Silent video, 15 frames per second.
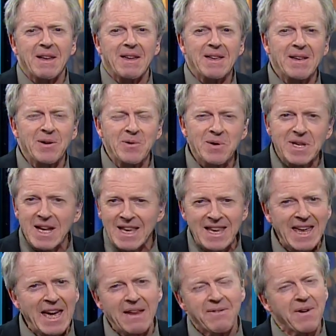you didn't
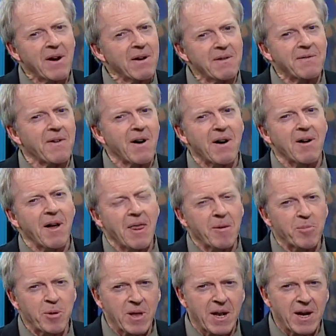get very far on the
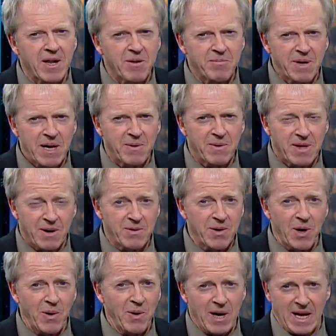political beat without
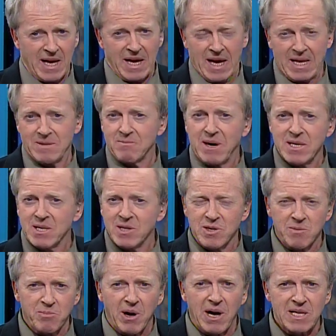knowing as much as
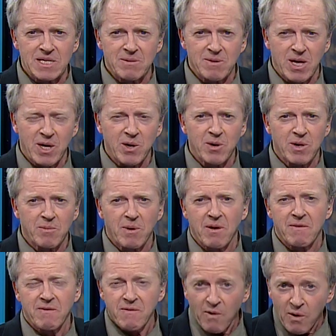you possibly could
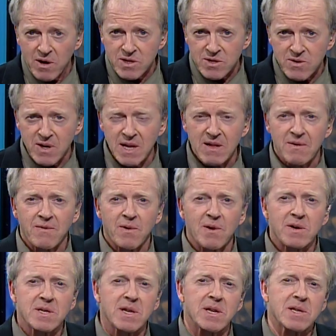about forestry and the
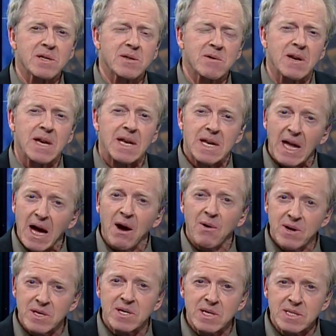forest industry, and now
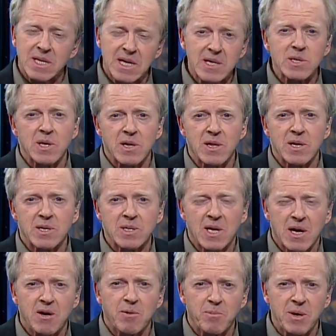it just isn't the
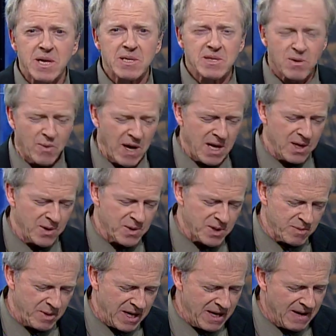centerpiece the way it used to
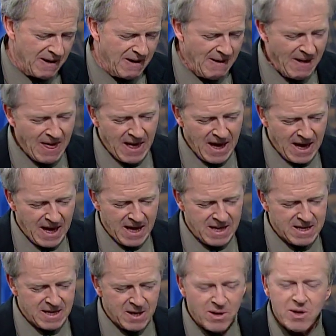be.
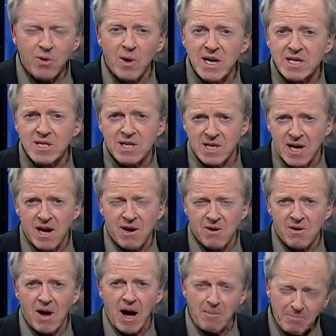And a good question here
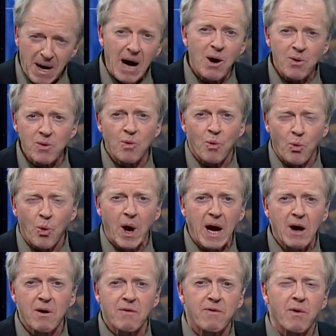about
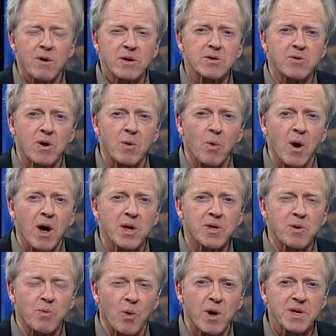where forestry was
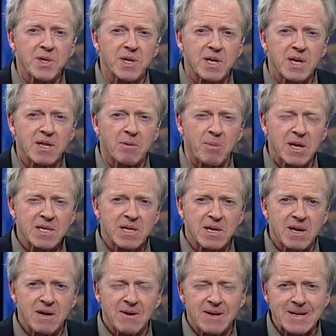and wasn't in the budget.
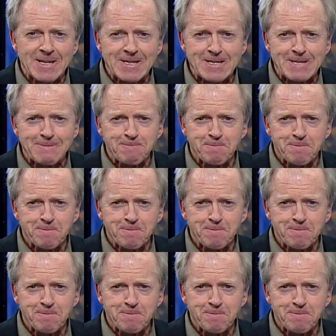Here it is.